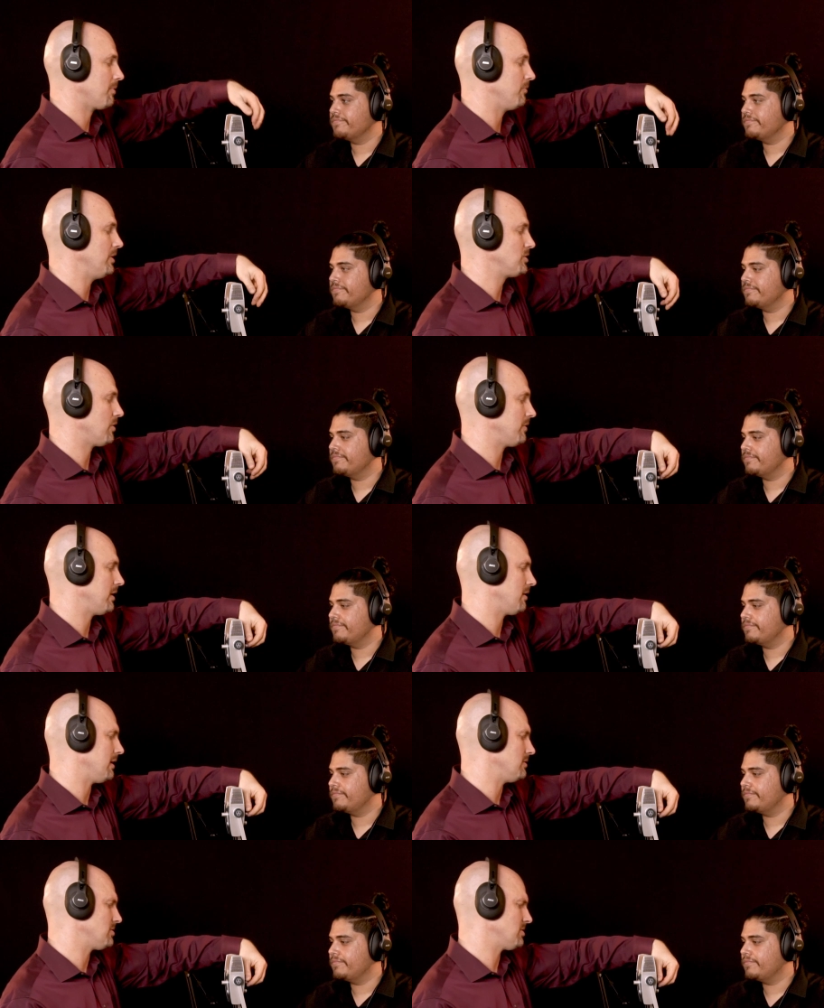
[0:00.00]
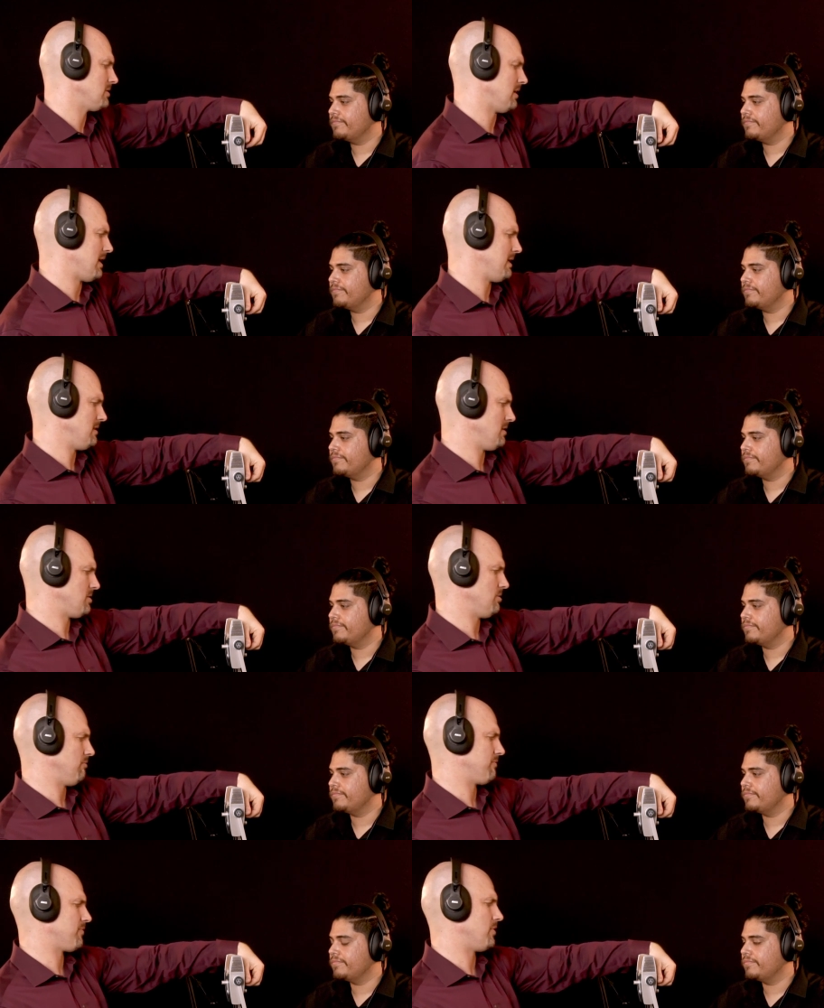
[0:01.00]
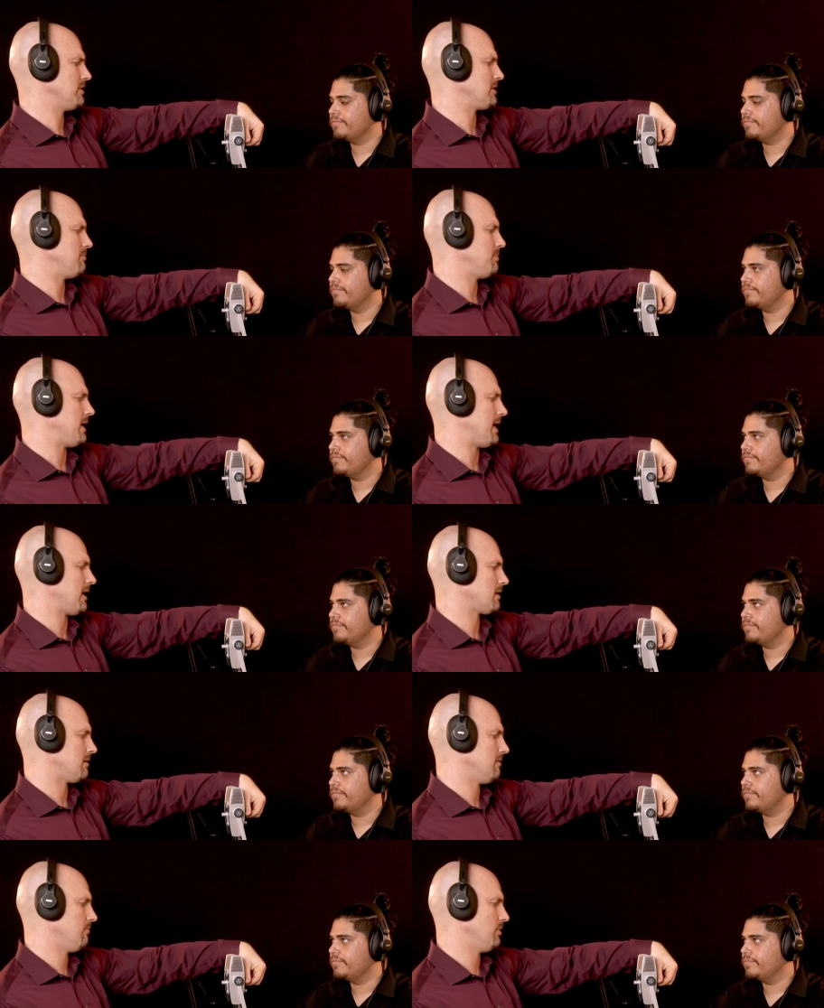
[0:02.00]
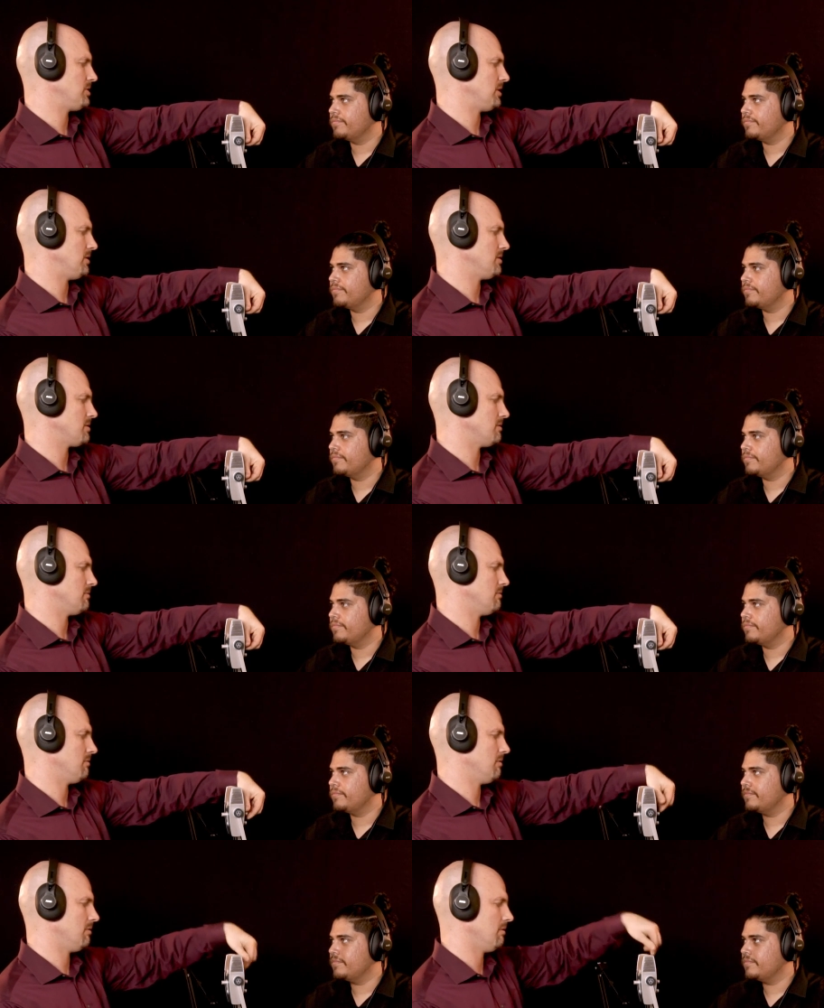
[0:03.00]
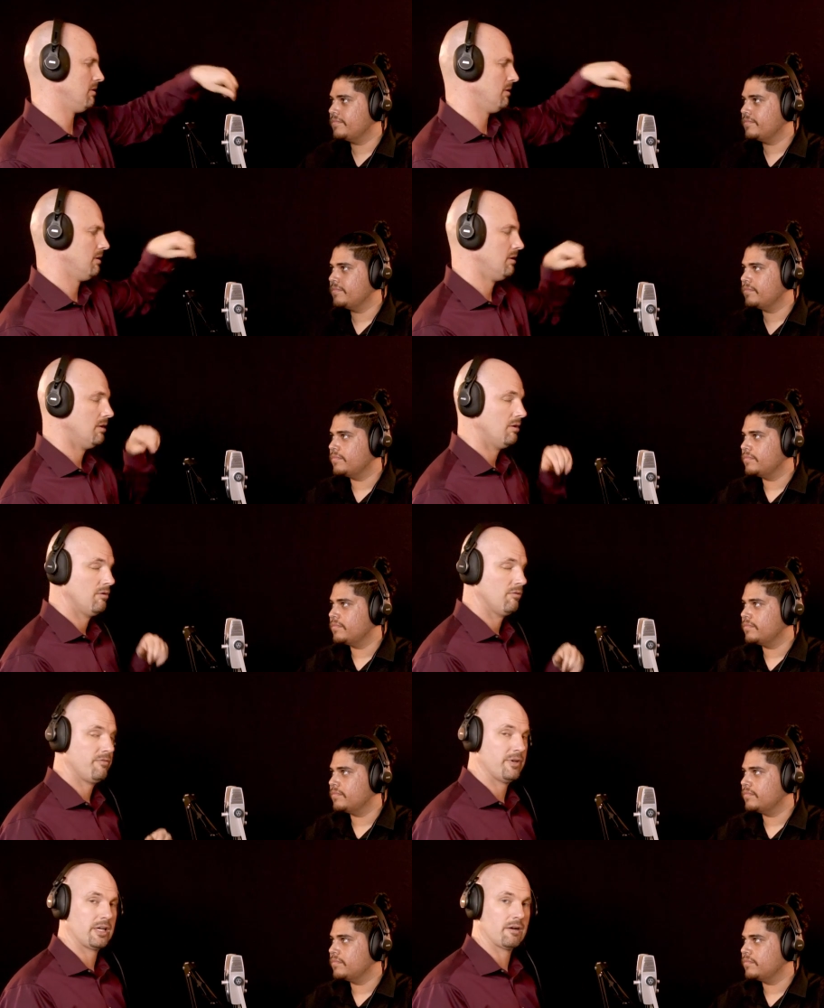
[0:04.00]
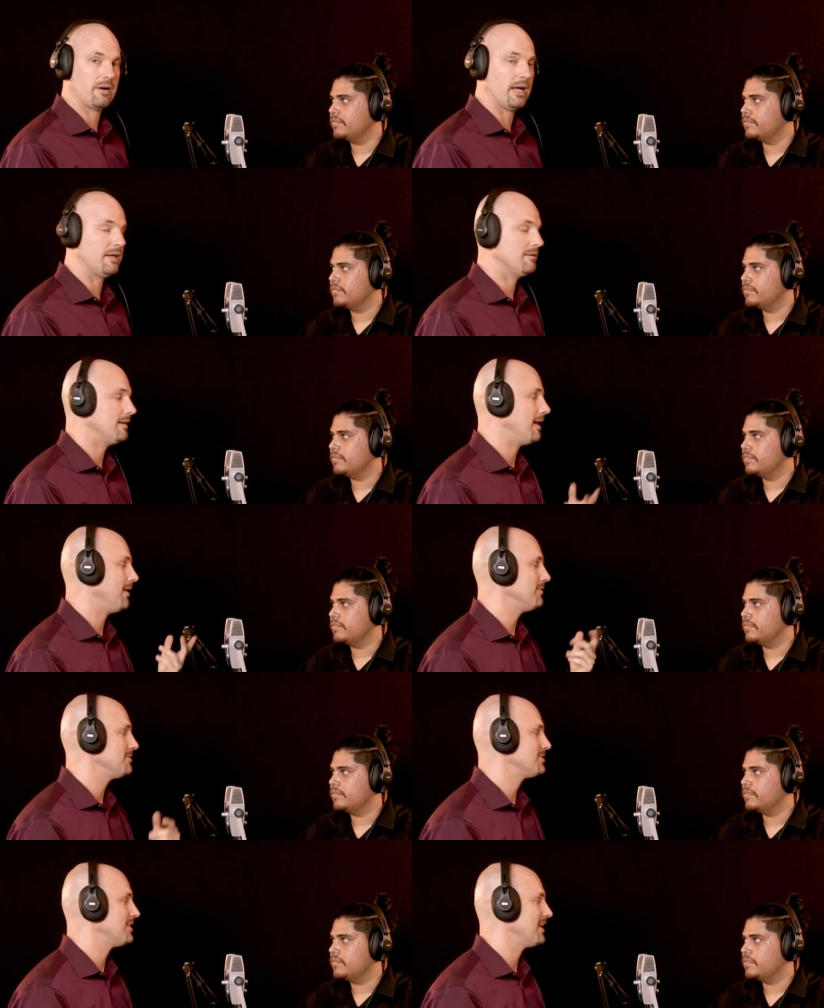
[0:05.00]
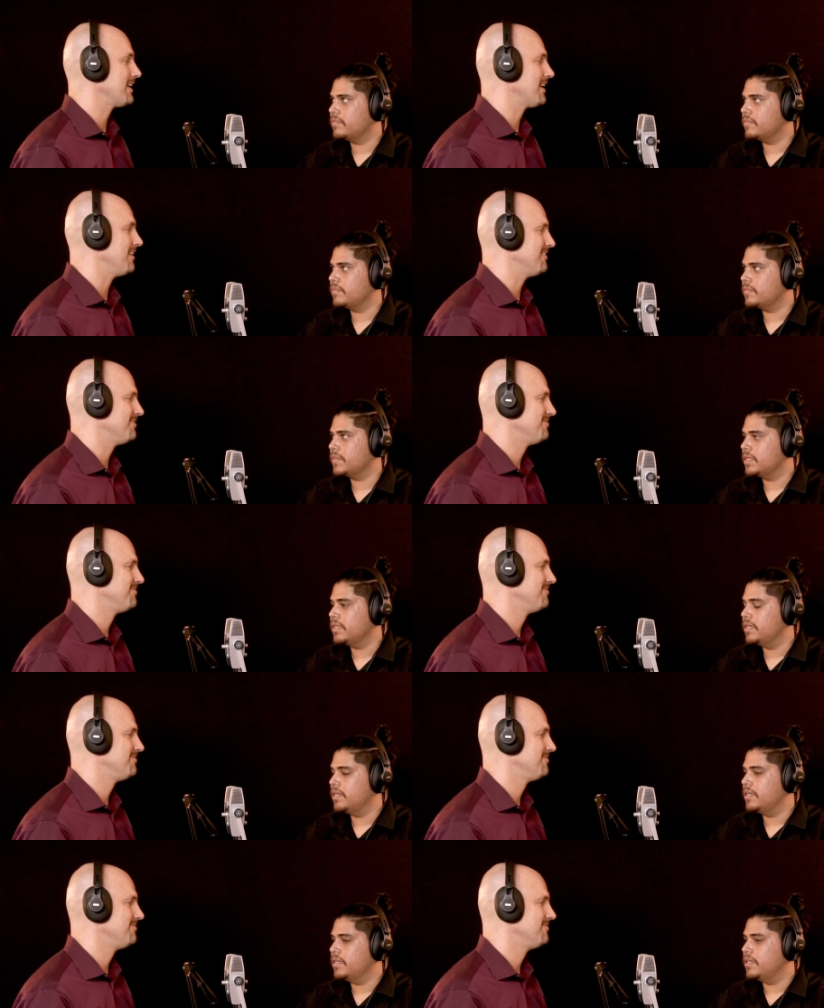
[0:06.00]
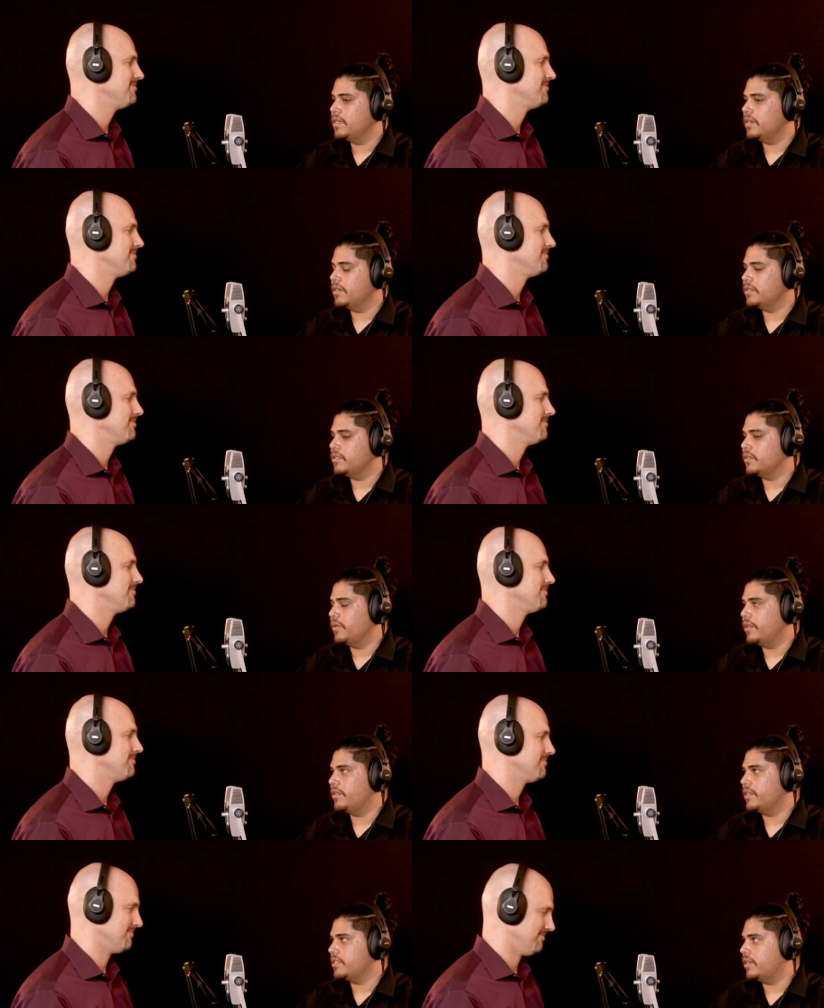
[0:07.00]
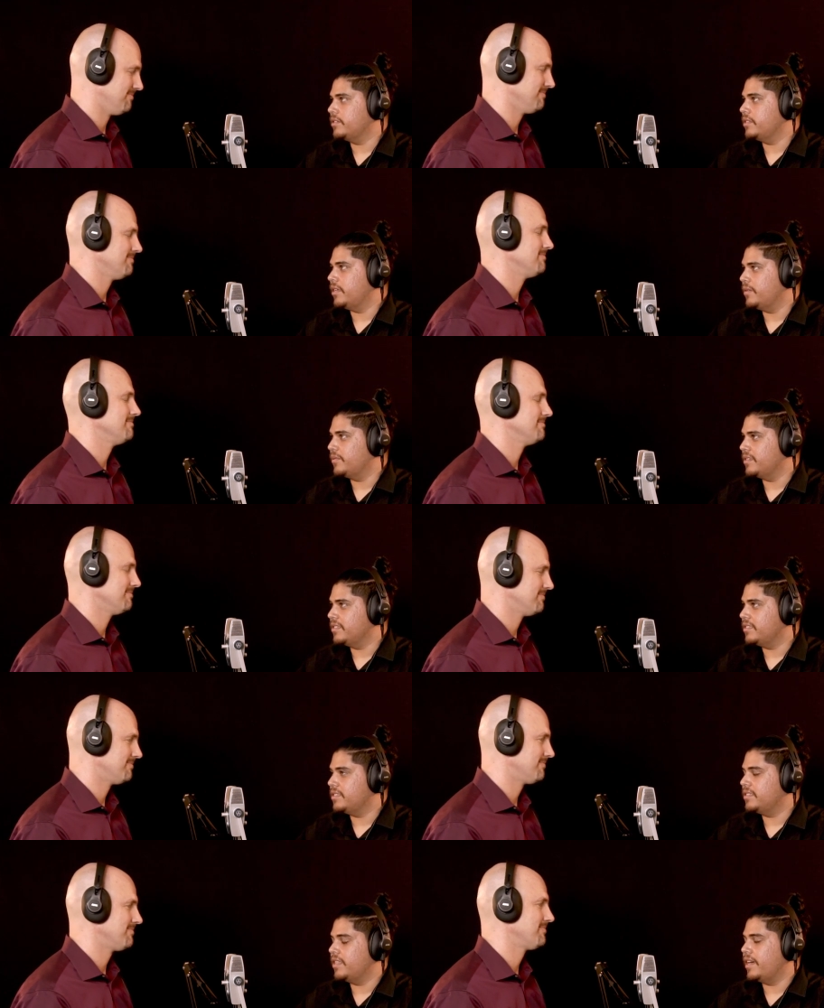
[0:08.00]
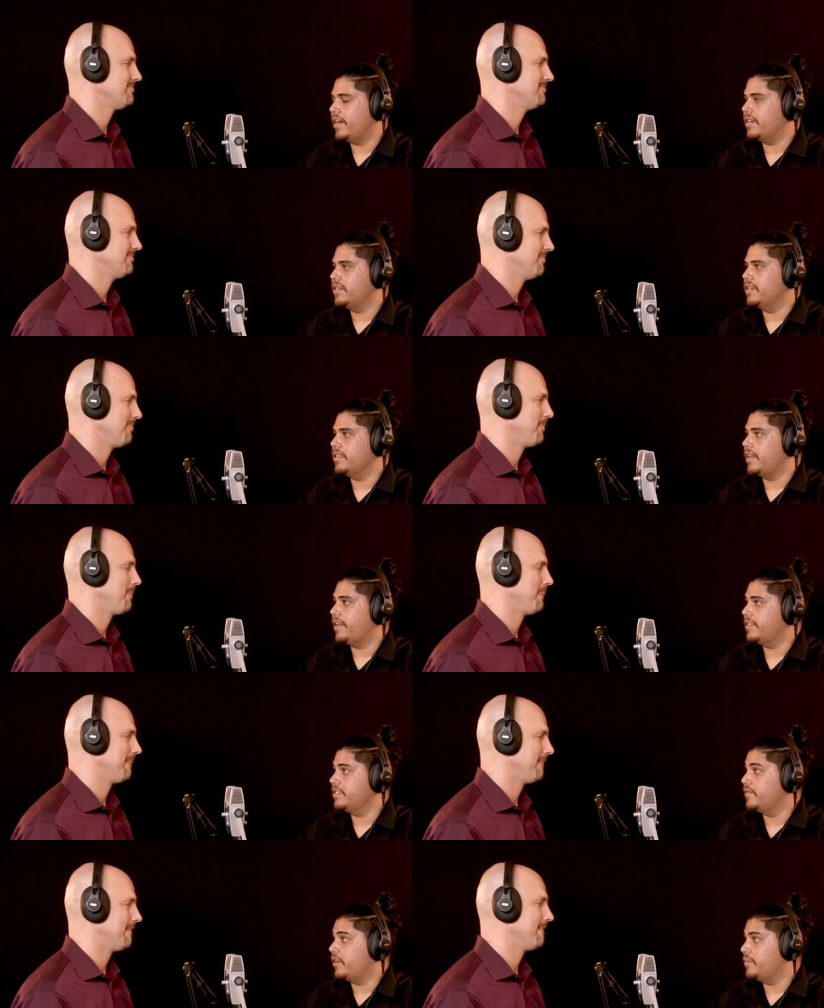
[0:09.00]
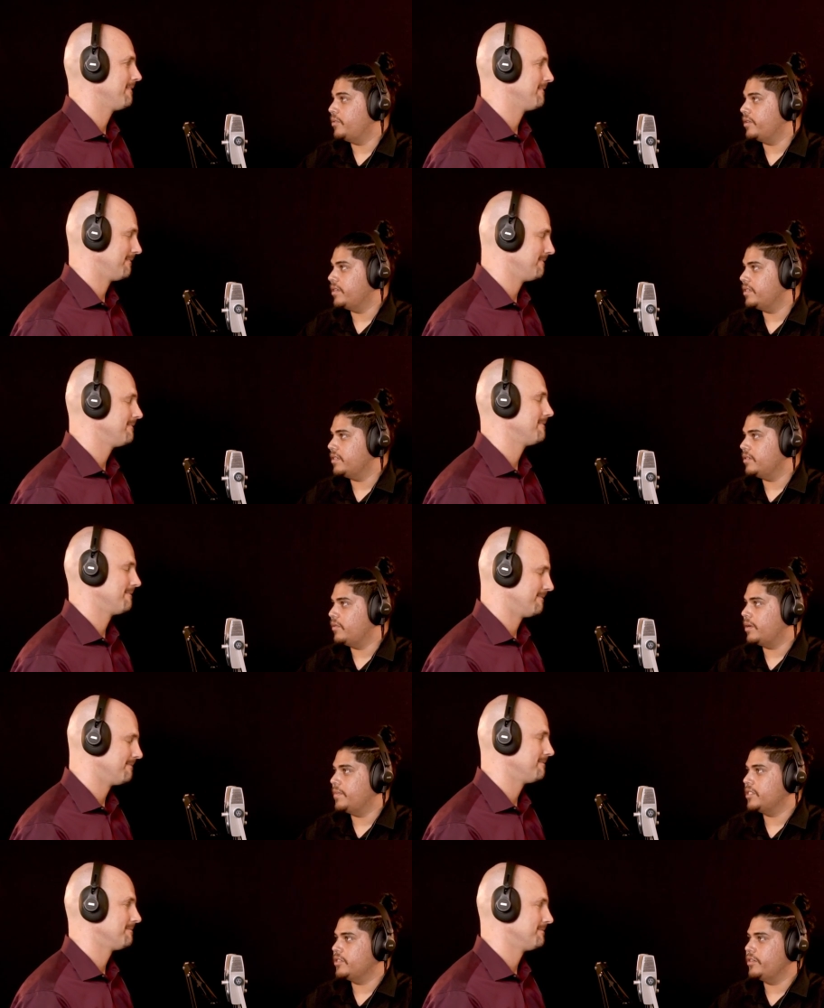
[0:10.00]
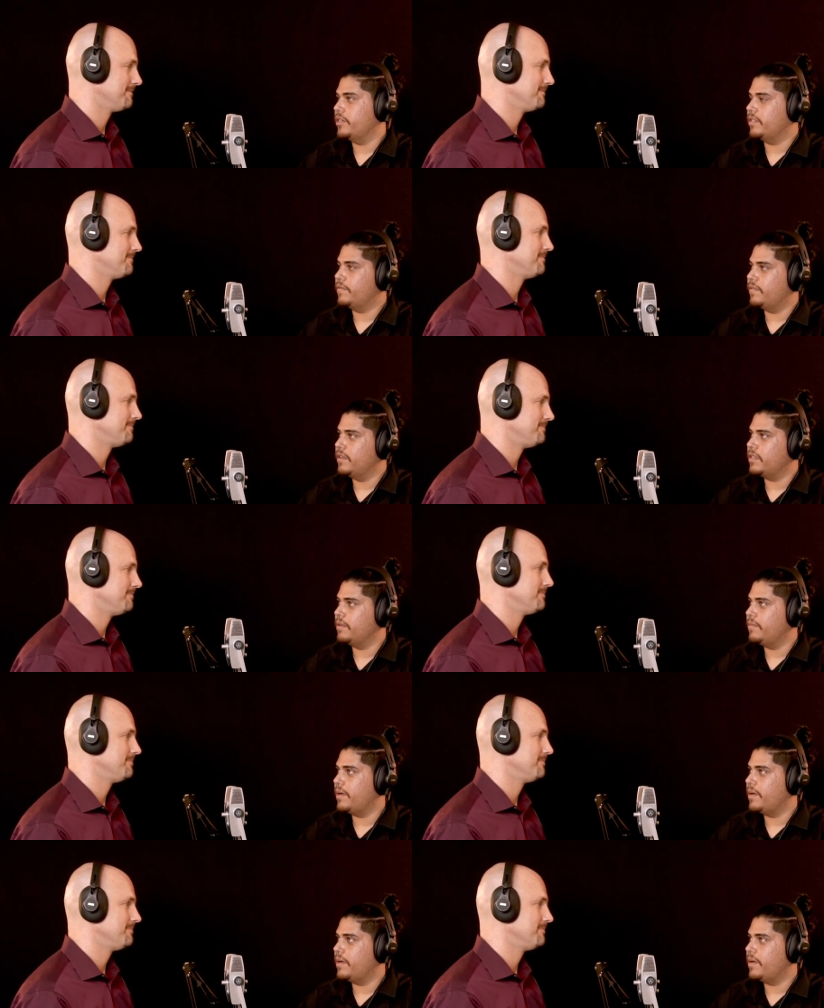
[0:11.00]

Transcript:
Speaker 1: going to reach over here and slide this to front and back, which is figure eight. Now say
Speaker 2: it again. So one of the things I learned today was that lighting is very important. You want to make sure you get the front, the